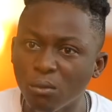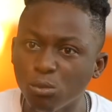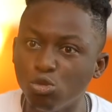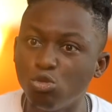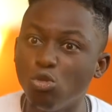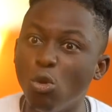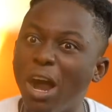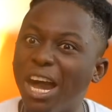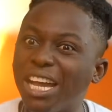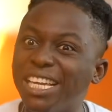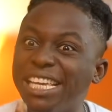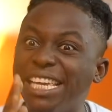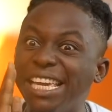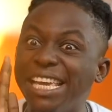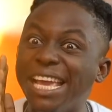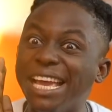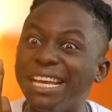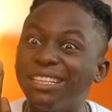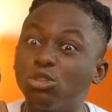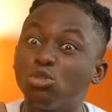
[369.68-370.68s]
you are
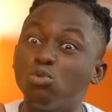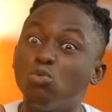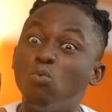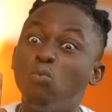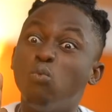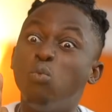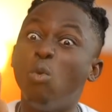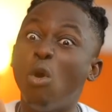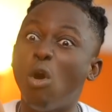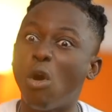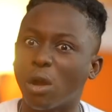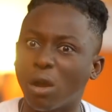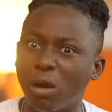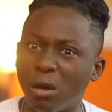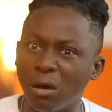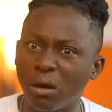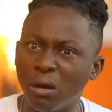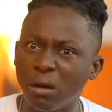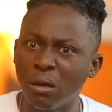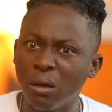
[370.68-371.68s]
here to
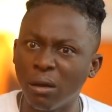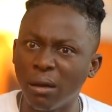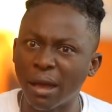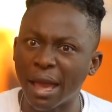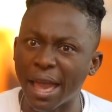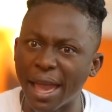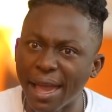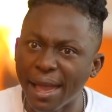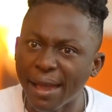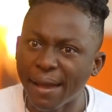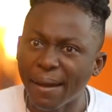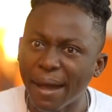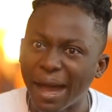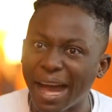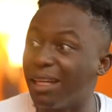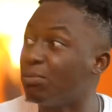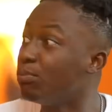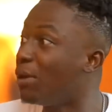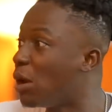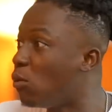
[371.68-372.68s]
work. Eh?
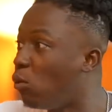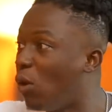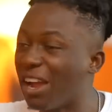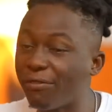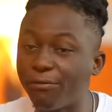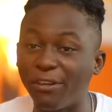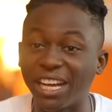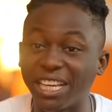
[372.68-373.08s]
And my wife